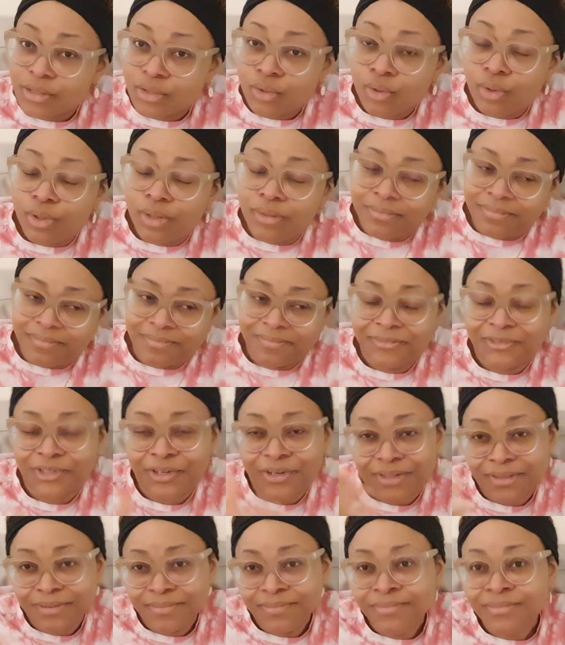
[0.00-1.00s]

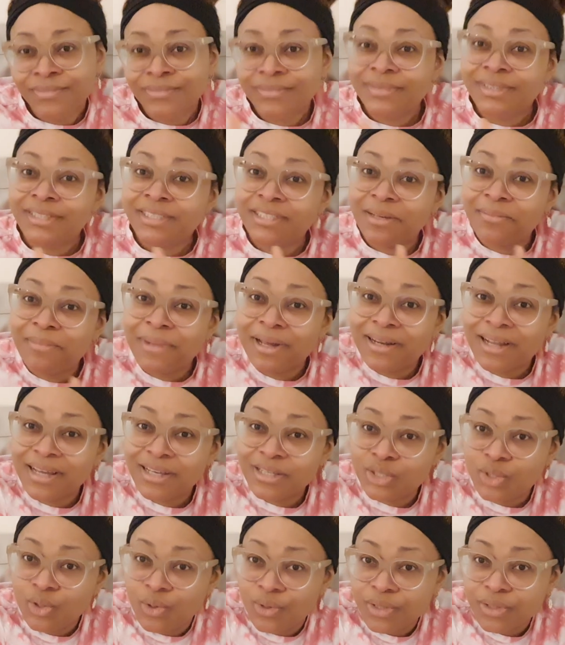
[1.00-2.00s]

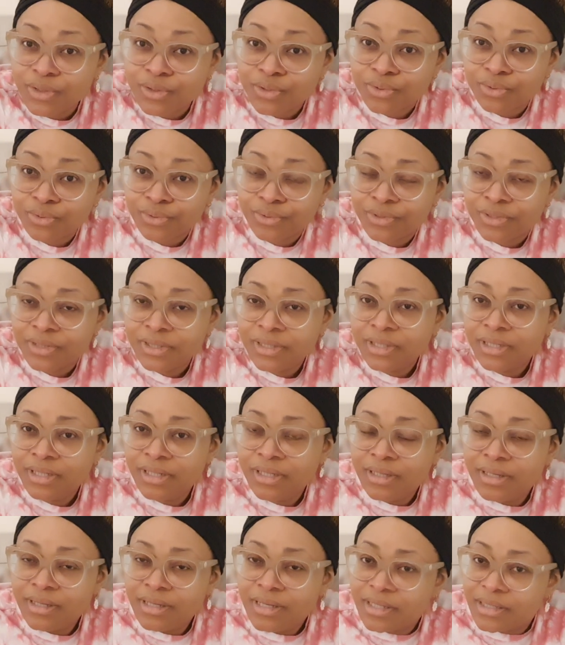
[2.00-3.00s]
going soon
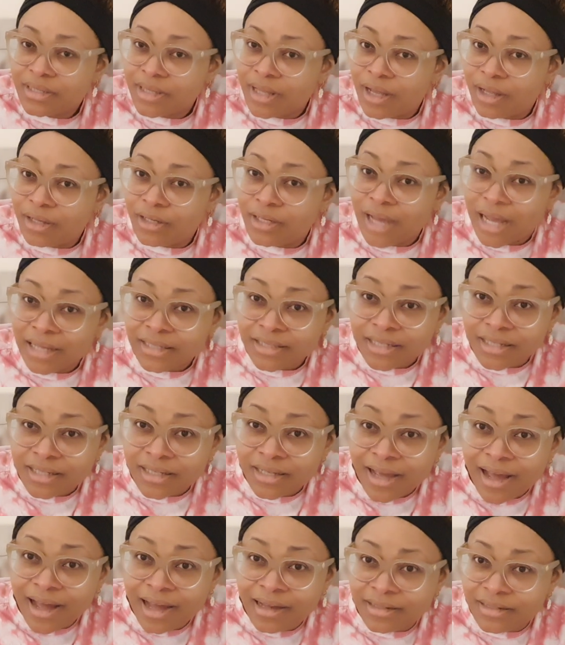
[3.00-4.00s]
is now at a
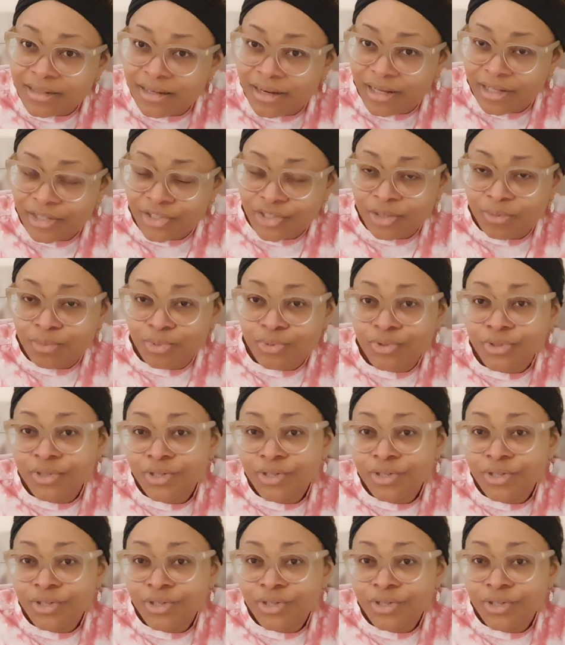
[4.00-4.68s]
car dealership